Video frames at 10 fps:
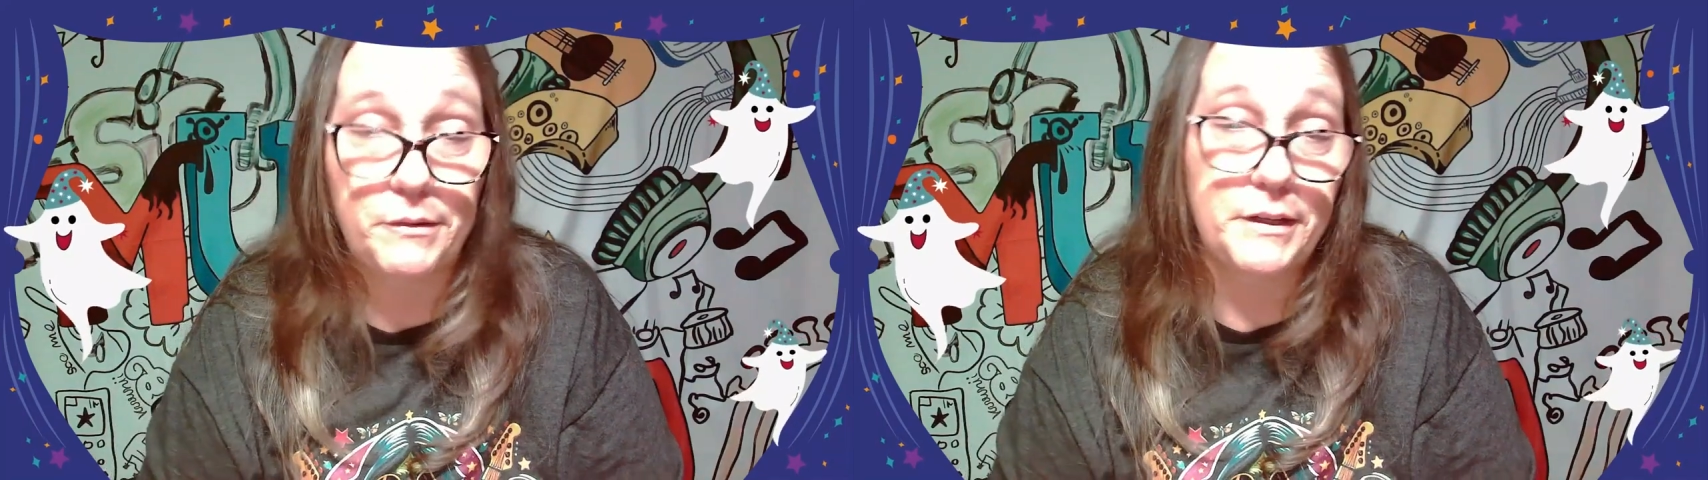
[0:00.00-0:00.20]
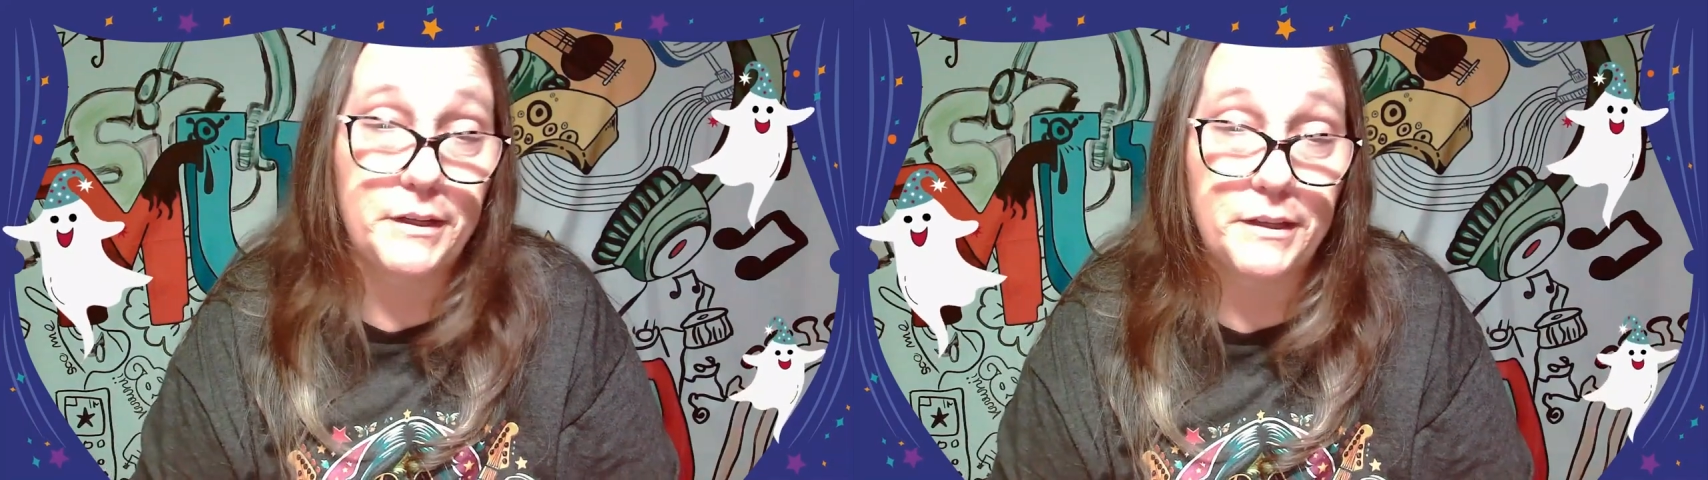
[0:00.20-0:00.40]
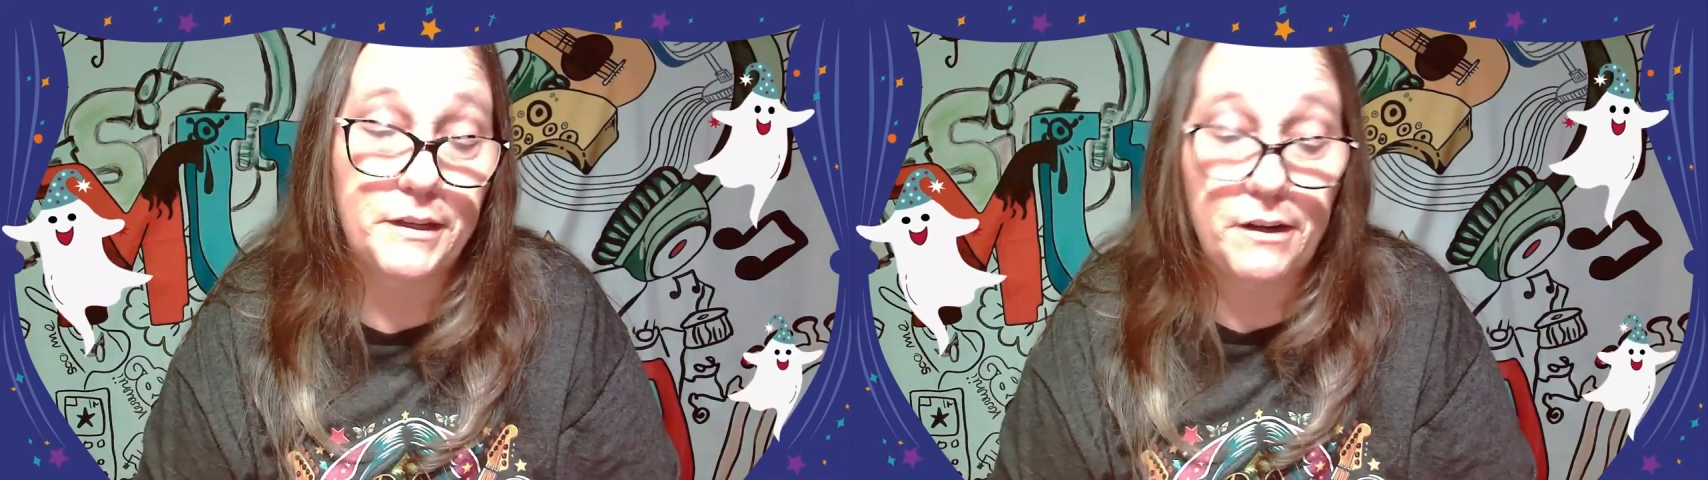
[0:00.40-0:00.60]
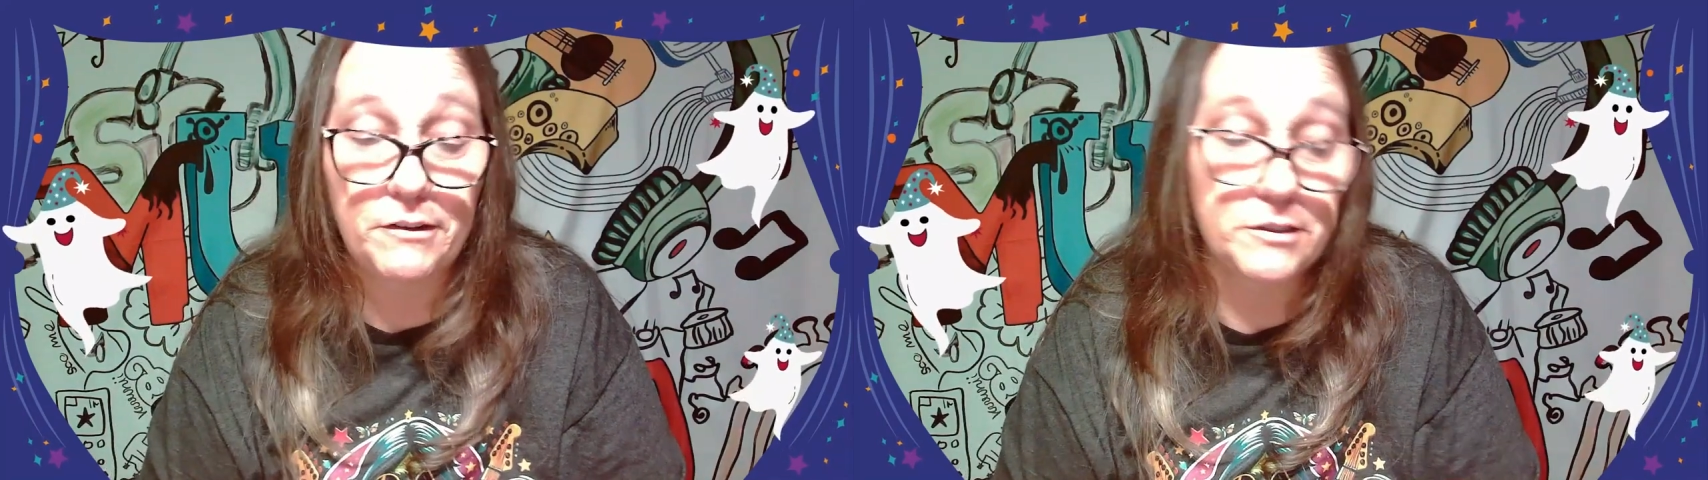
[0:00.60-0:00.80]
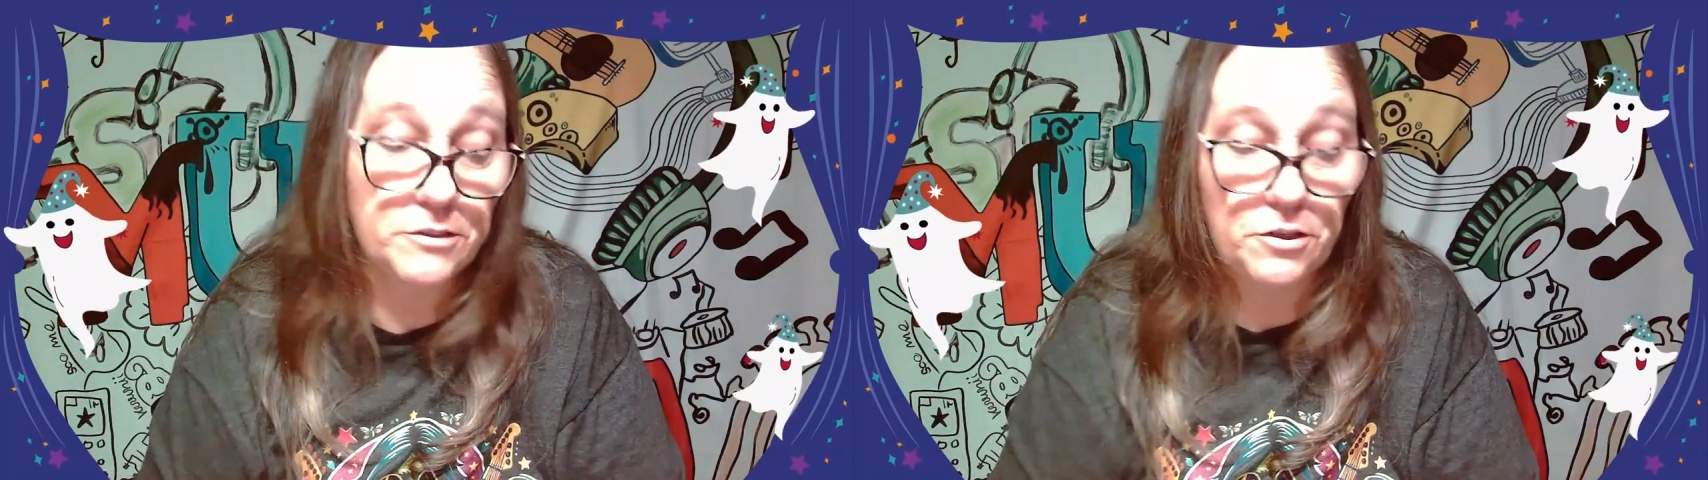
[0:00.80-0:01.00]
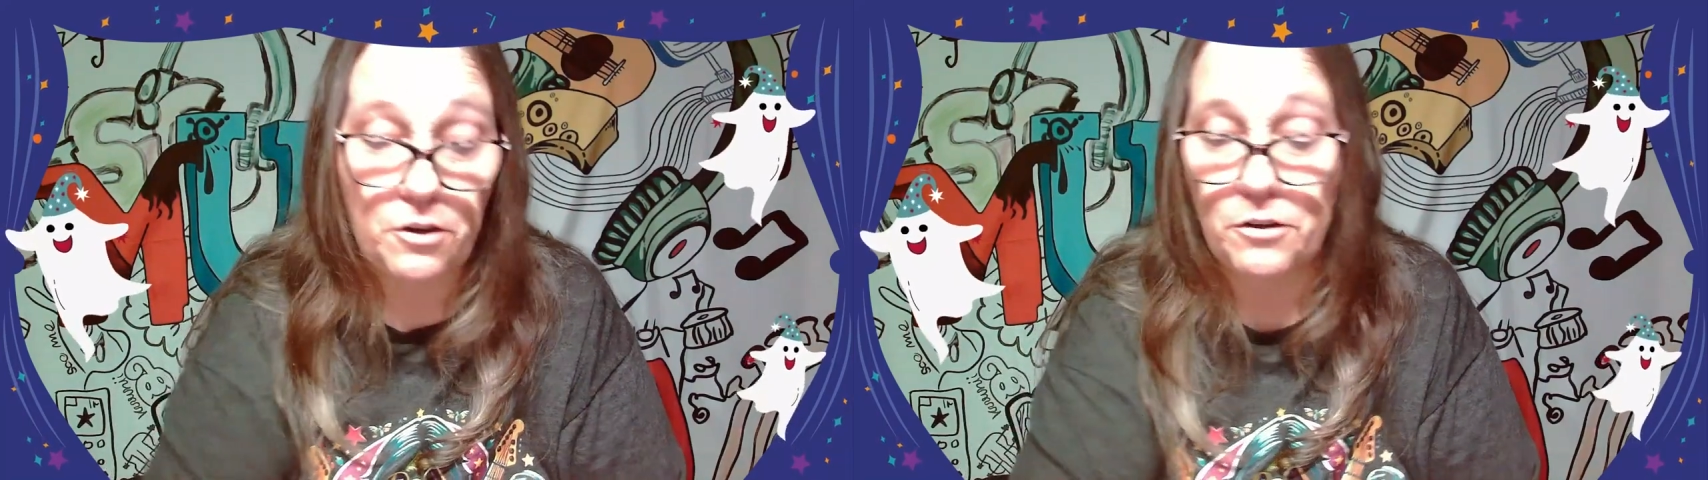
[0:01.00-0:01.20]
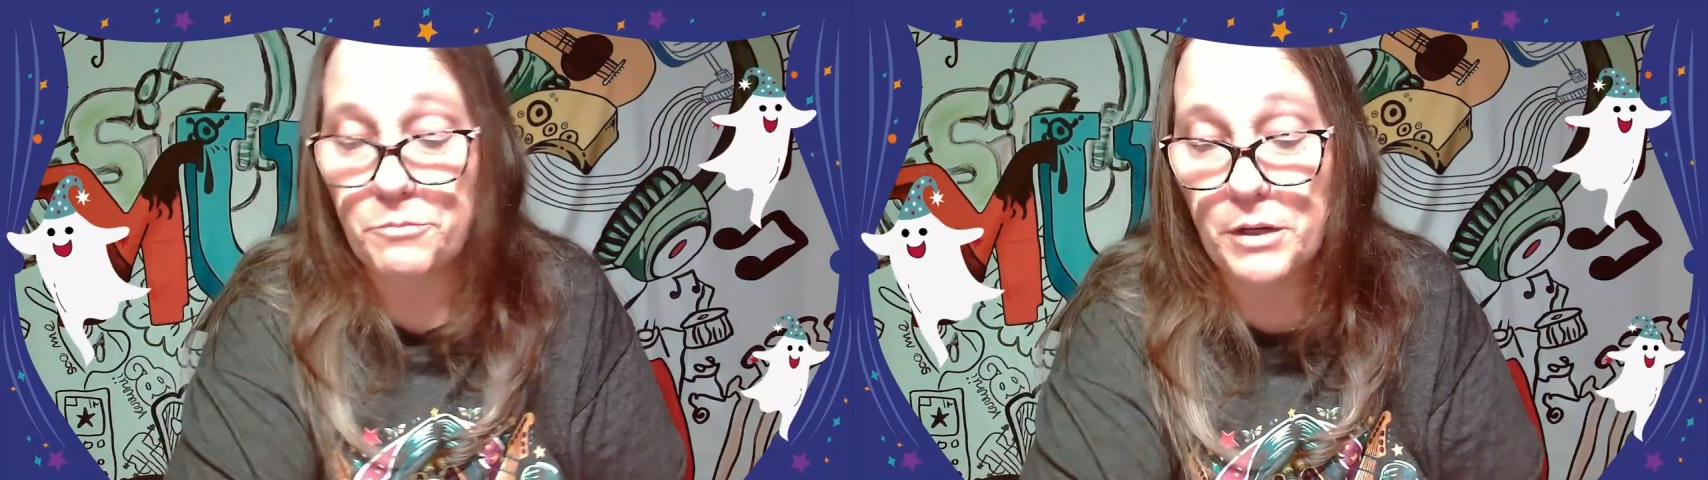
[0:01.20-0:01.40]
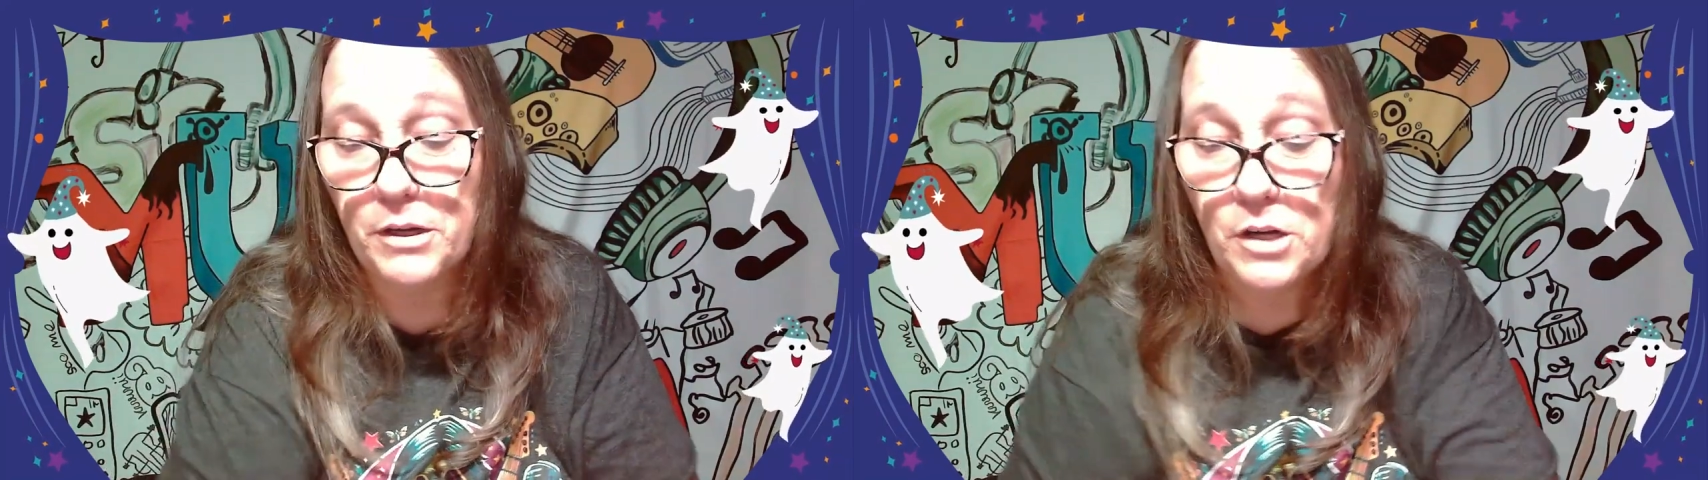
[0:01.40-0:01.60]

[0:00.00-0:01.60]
who any of the characters are. But